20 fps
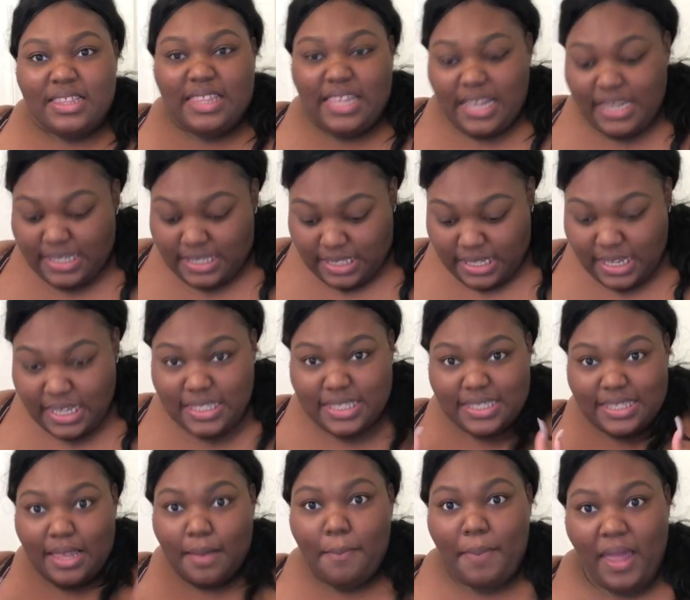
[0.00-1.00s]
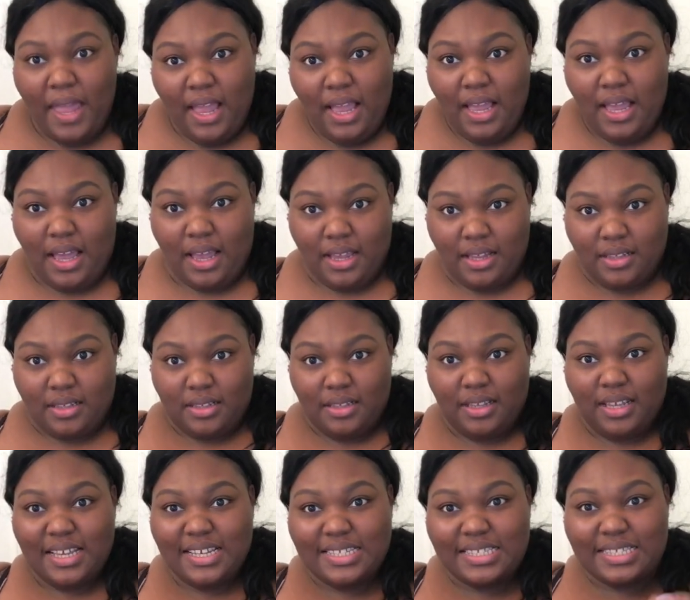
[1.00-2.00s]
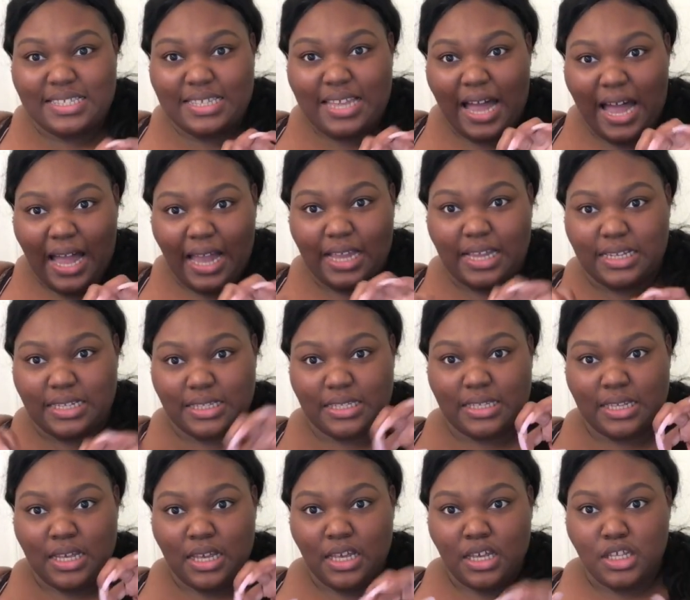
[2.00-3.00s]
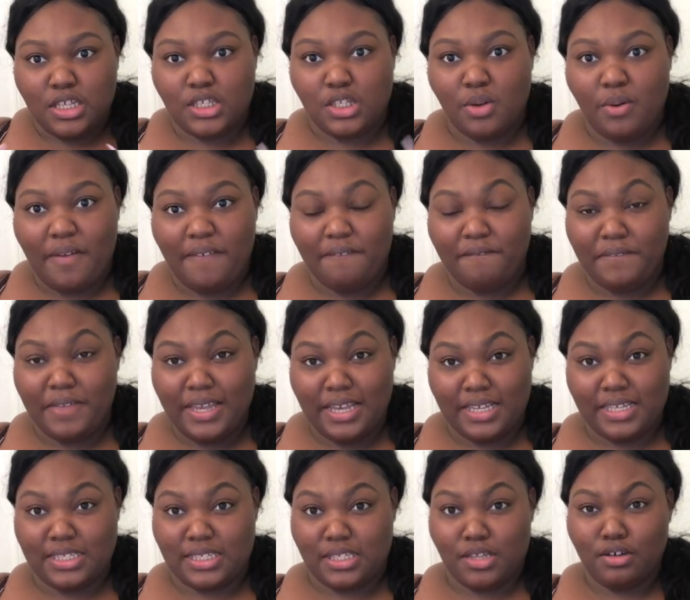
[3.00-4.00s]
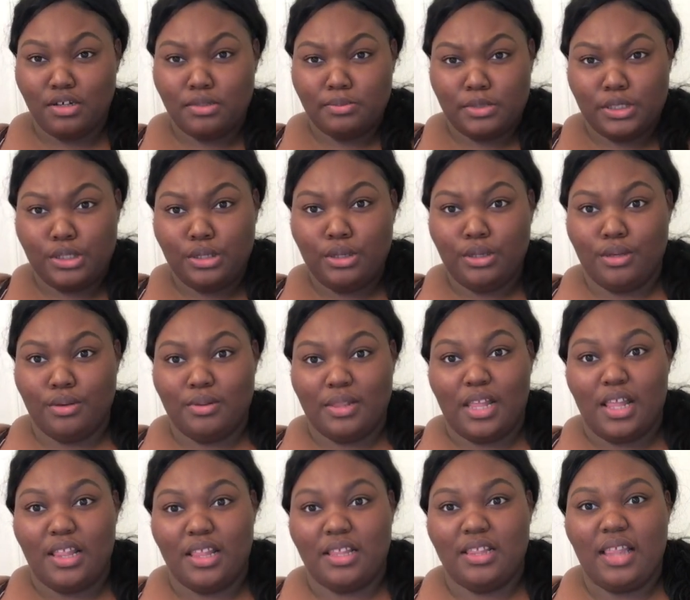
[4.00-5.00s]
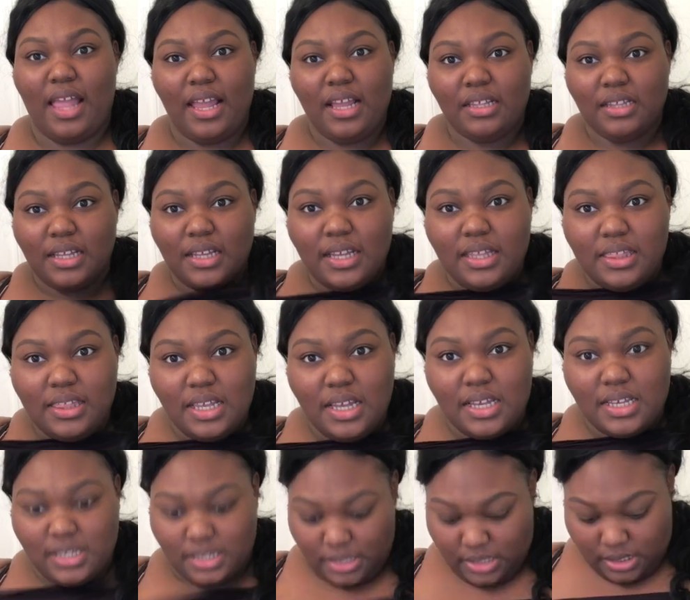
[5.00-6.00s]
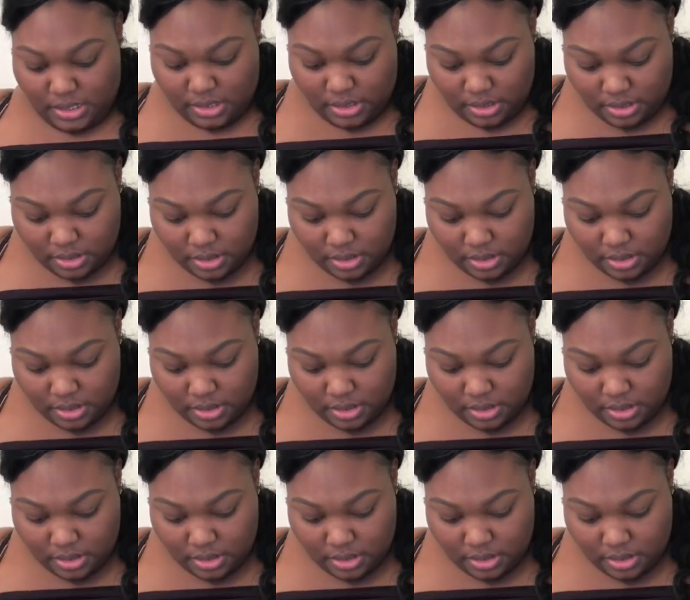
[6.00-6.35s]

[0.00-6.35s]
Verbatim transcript: This is the band. It's tight, so it fits up to you. Look, like, look at this.